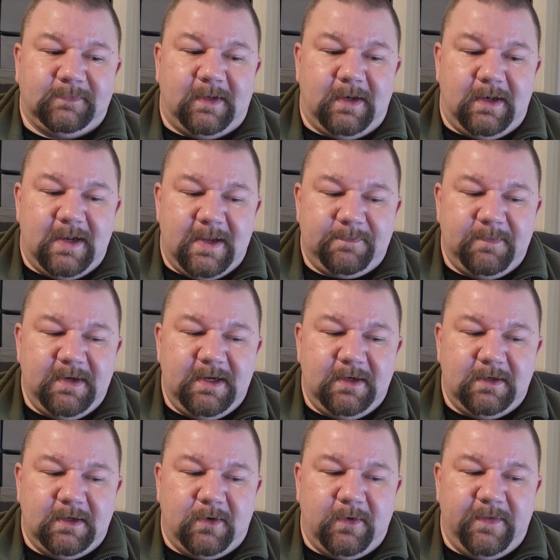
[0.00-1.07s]
Let me
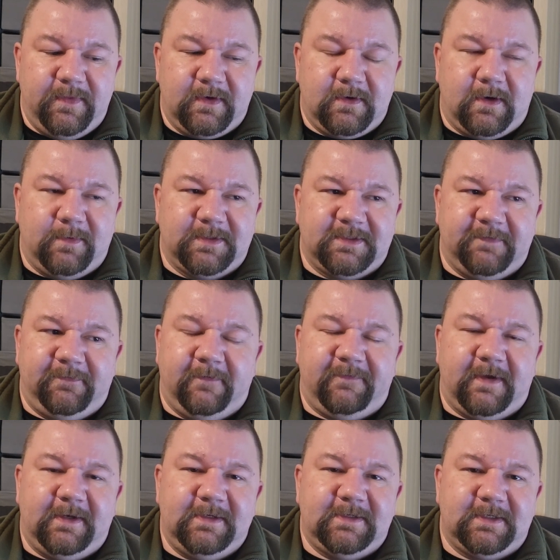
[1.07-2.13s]
know in the comments if you have any